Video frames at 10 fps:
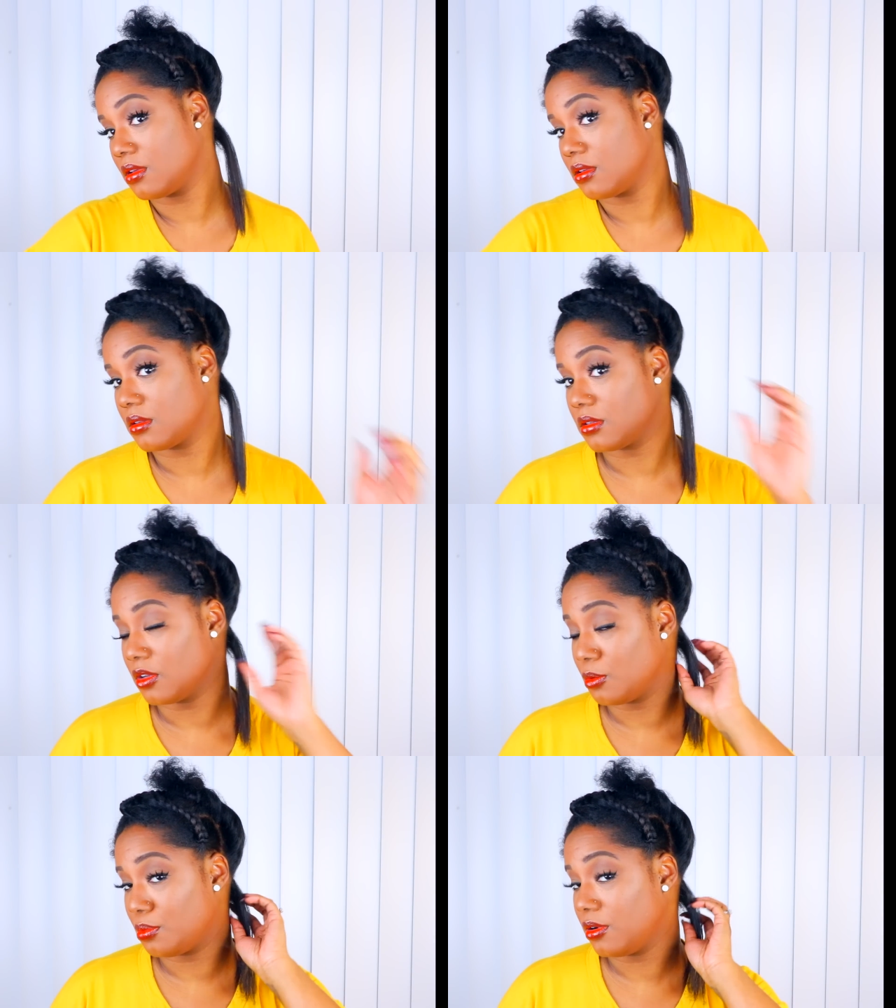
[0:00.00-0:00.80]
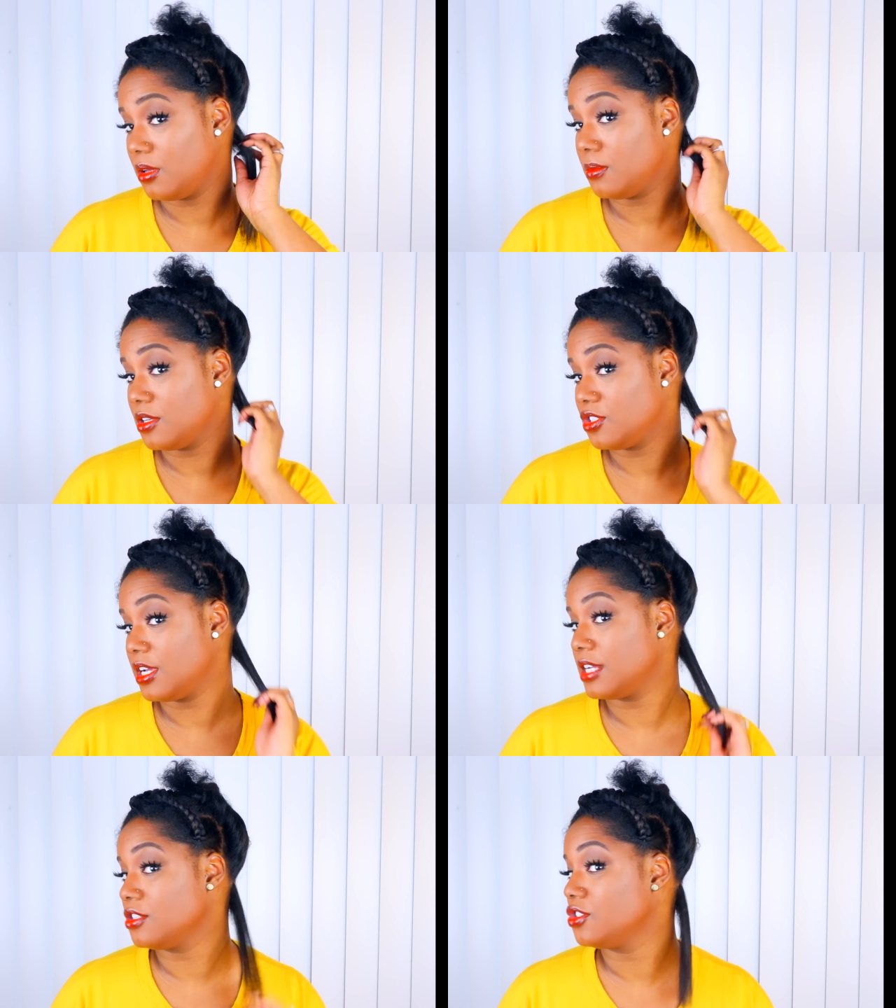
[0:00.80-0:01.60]
So I pretty much
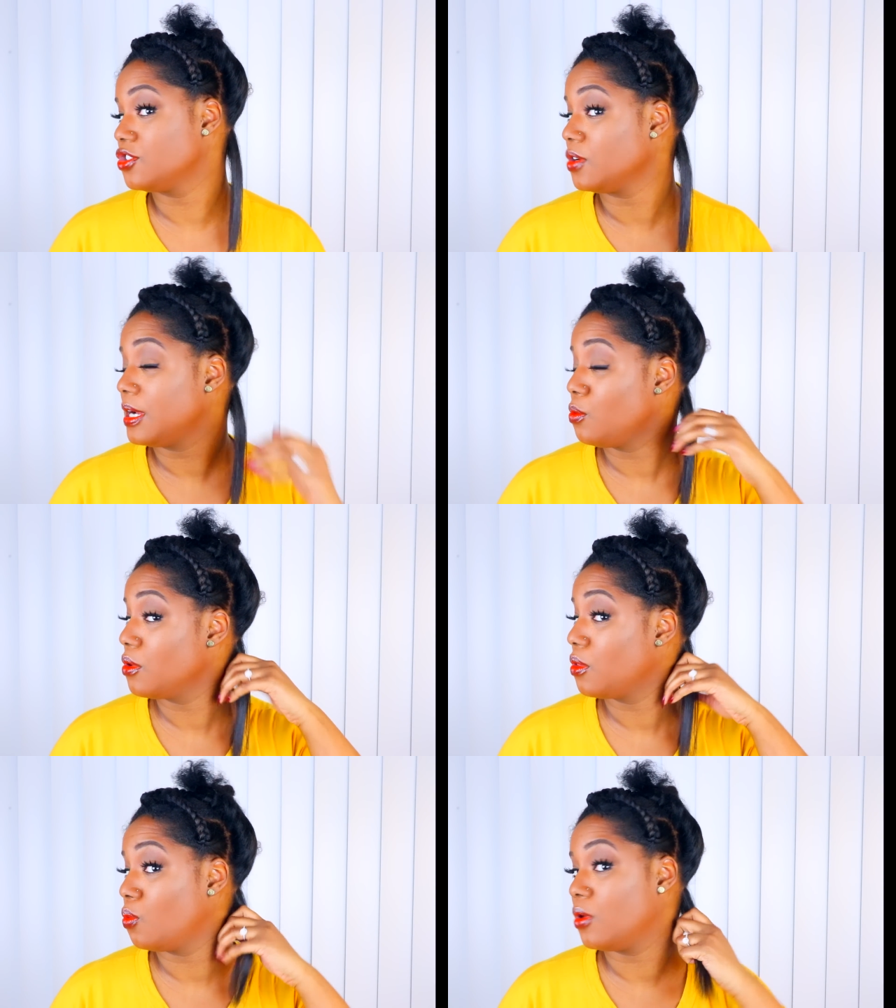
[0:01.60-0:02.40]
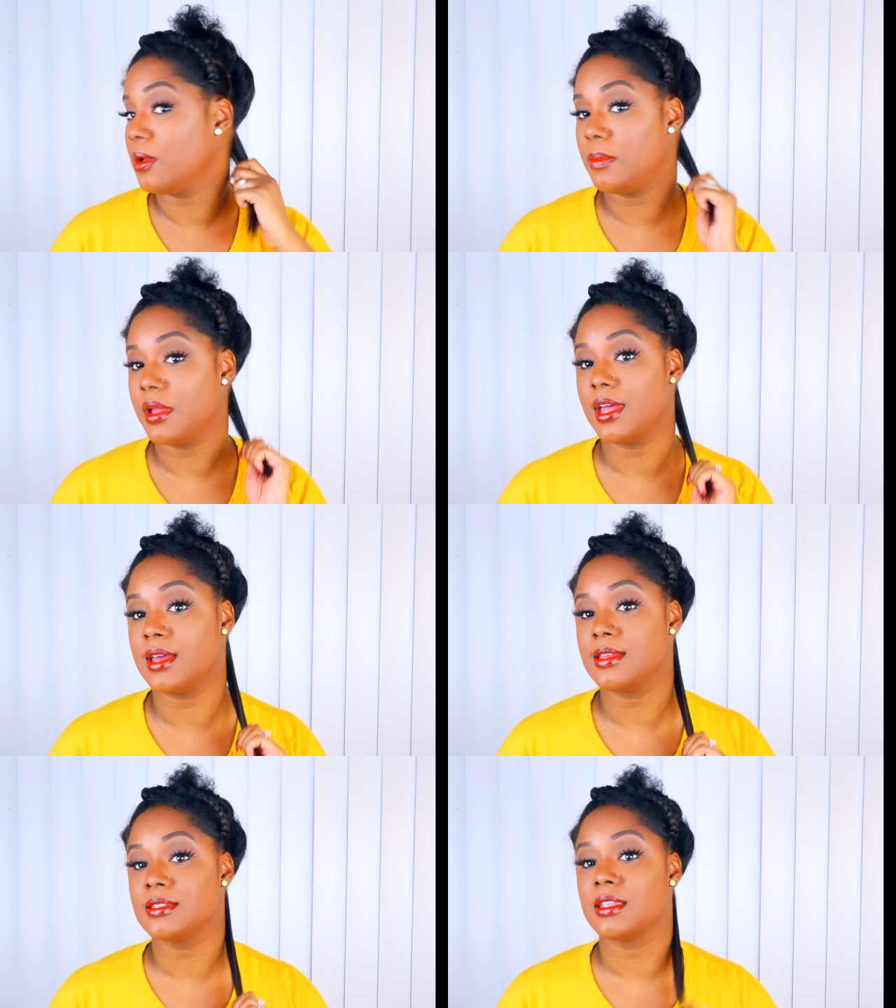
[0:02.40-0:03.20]
got it straight with one
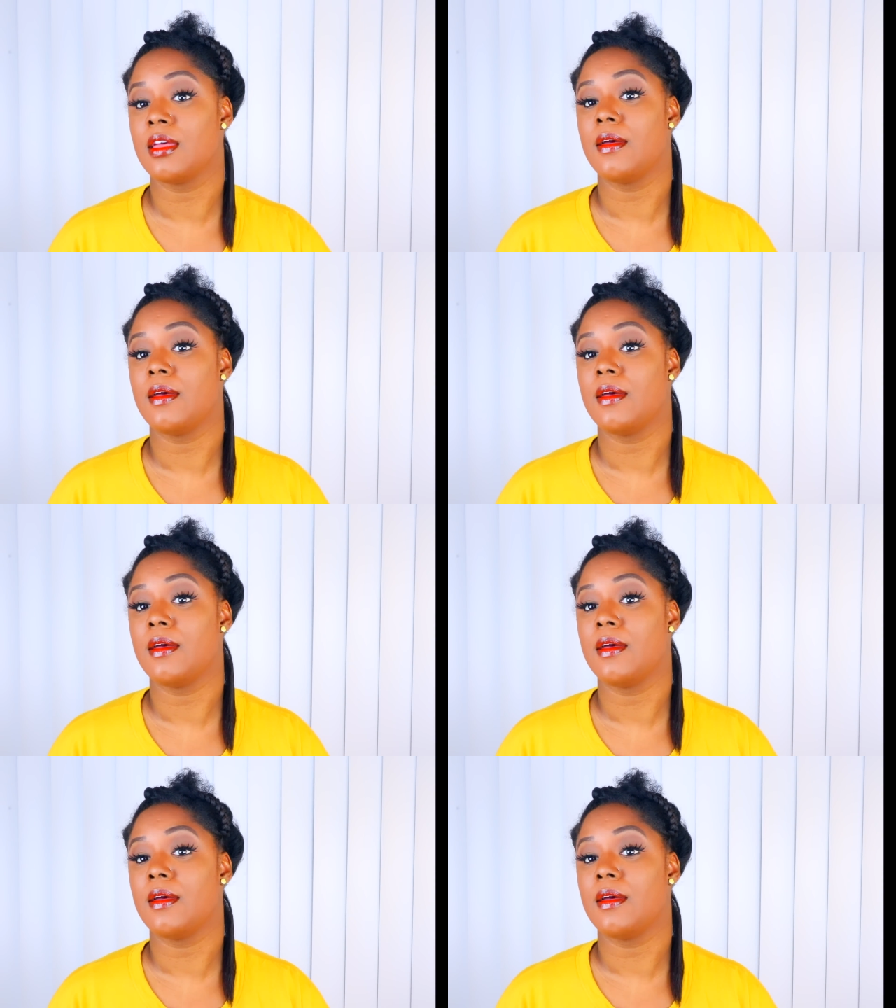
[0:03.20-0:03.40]
pass,